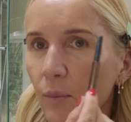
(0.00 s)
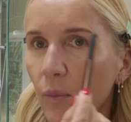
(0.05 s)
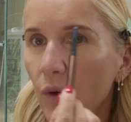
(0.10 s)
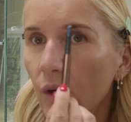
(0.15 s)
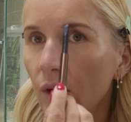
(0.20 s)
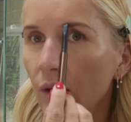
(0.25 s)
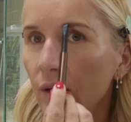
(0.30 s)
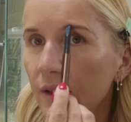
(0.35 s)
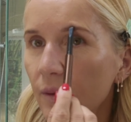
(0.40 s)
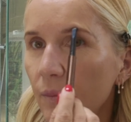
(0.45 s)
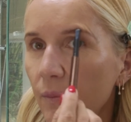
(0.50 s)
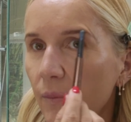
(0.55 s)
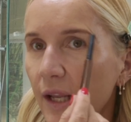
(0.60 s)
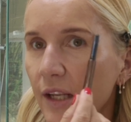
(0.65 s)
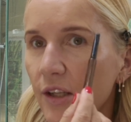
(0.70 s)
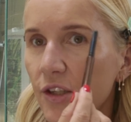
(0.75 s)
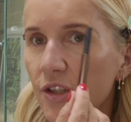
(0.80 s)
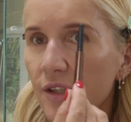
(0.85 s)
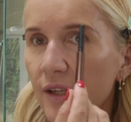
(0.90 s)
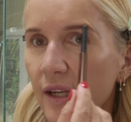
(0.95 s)
more
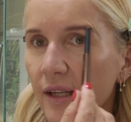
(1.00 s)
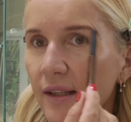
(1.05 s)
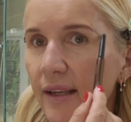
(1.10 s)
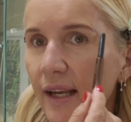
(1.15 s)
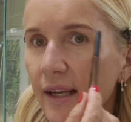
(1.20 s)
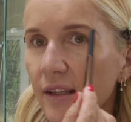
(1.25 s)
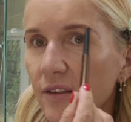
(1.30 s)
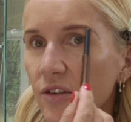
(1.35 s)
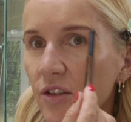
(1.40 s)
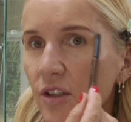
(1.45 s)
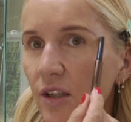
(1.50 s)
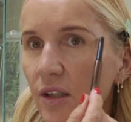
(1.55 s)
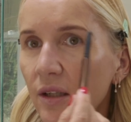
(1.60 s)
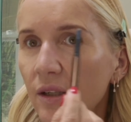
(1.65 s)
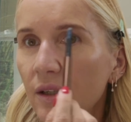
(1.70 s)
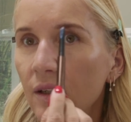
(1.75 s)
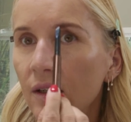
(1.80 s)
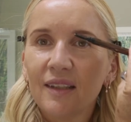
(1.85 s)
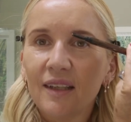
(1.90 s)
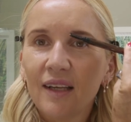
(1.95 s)
dimension and texture.
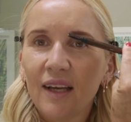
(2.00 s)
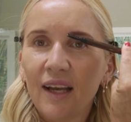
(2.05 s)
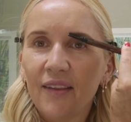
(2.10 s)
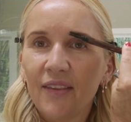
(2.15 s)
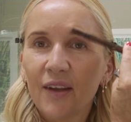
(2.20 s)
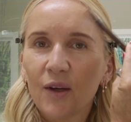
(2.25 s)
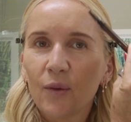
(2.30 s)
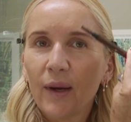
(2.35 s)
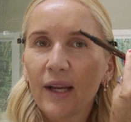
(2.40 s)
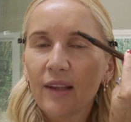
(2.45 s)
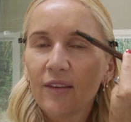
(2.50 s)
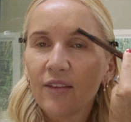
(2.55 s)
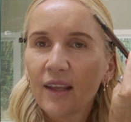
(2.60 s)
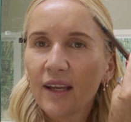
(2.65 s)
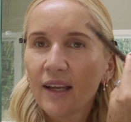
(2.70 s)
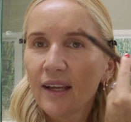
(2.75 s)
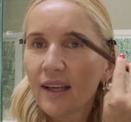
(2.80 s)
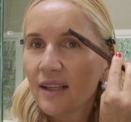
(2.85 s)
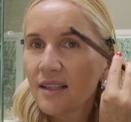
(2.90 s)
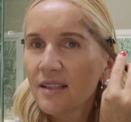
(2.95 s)
And the great
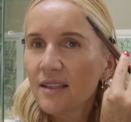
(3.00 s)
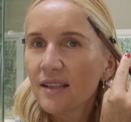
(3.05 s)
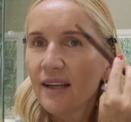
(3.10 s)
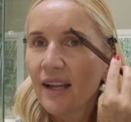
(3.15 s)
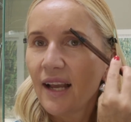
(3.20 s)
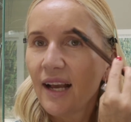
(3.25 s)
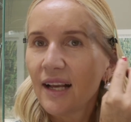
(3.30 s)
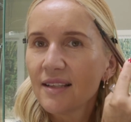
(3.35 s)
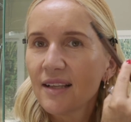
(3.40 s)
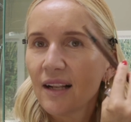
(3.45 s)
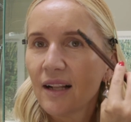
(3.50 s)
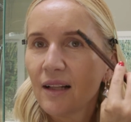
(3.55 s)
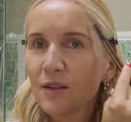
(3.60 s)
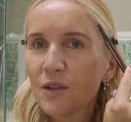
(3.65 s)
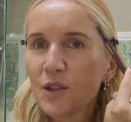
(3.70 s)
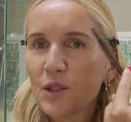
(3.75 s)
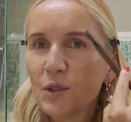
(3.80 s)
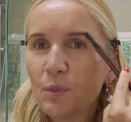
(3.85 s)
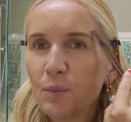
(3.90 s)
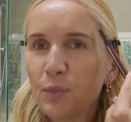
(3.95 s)
thing is it has a little
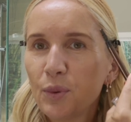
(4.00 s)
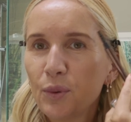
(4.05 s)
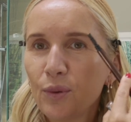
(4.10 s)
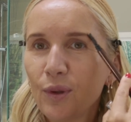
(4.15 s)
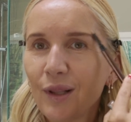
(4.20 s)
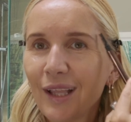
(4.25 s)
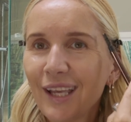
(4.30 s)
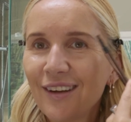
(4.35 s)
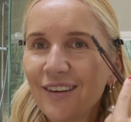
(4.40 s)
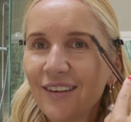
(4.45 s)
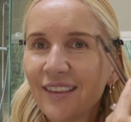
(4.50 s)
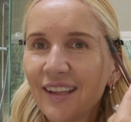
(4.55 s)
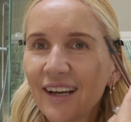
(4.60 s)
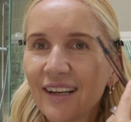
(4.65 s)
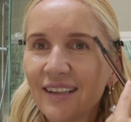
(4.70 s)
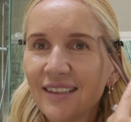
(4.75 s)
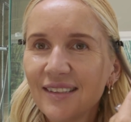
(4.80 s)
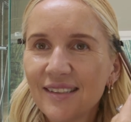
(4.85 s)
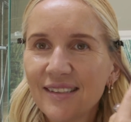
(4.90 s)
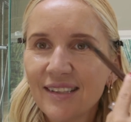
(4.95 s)
spoolie on the
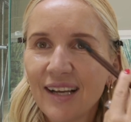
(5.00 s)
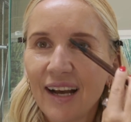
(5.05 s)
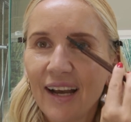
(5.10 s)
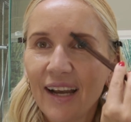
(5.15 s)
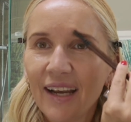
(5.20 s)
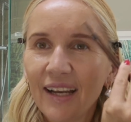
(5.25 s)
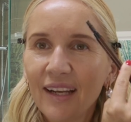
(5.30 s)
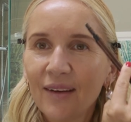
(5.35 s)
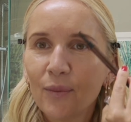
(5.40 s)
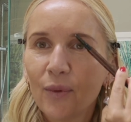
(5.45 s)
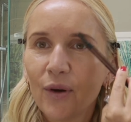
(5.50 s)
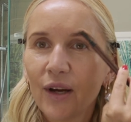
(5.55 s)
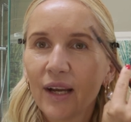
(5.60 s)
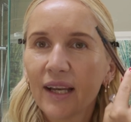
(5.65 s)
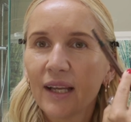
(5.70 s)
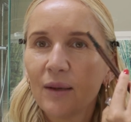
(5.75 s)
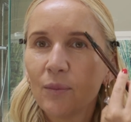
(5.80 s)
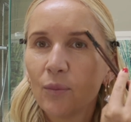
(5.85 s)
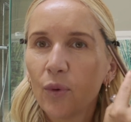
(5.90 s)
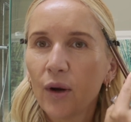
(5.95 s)
other side where I
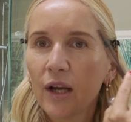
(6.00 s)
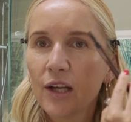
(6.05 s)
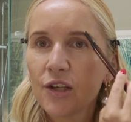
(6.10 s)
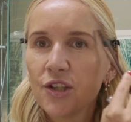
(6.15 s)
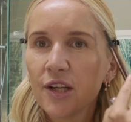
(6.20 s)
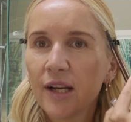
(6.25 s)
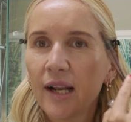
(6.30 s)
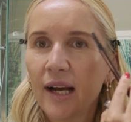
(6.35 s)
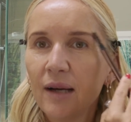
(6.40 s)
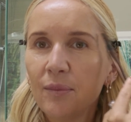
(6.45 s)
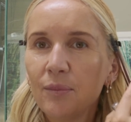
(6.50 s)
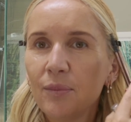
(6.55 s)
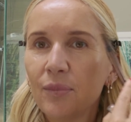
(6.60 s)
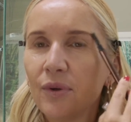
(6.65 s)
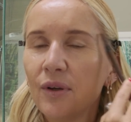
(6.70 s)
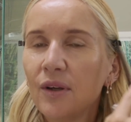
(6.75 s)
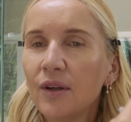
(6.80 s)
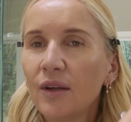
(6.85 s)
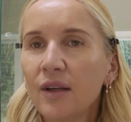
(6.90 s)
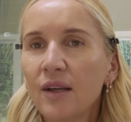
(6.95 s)
can brush it up,
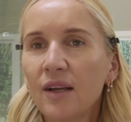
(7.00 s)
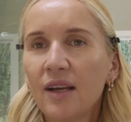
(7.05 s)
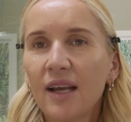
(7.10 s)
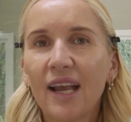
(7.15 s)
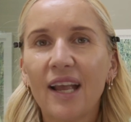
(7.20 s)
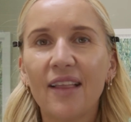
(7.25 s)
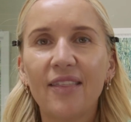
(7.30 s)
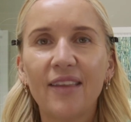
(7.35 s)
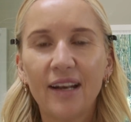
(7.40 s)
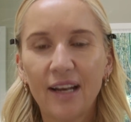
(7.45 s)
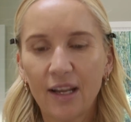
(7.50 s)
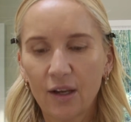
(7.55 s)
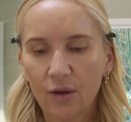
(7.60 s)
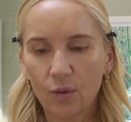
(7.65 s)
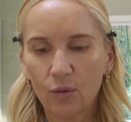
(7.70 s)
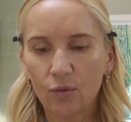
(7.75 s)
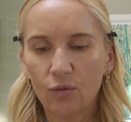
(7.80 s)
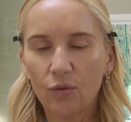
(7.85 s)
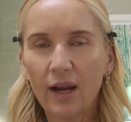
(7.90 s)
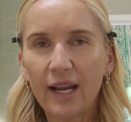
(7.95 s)
and then I
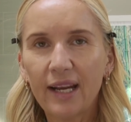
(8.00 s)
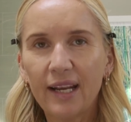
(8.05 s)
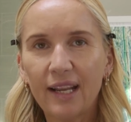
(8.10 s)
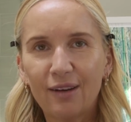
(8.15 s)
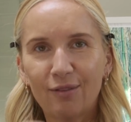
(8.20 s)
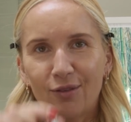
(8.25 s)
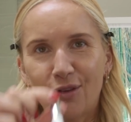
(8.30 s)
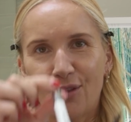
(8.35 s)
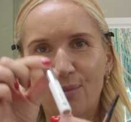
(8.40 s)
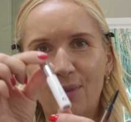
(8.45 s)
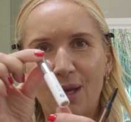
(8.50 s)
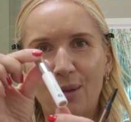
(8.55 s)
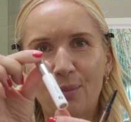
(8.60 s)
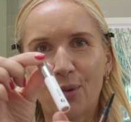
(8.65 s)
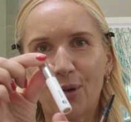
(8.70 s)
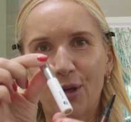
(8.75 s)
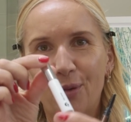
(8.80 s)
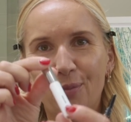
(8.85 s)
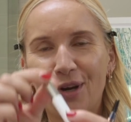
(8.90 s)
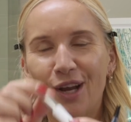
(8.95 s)
go right in with my
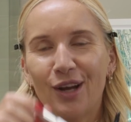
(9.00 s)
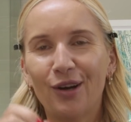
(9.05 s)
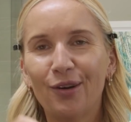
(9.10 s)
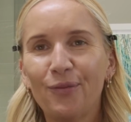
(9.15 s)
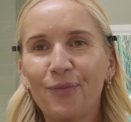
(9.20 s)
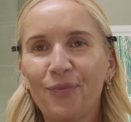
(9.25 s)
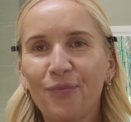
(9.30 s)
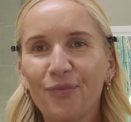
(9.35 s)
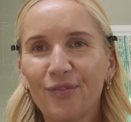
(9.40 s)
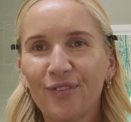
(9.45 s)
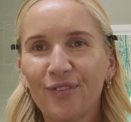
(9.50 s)
Boy Brow,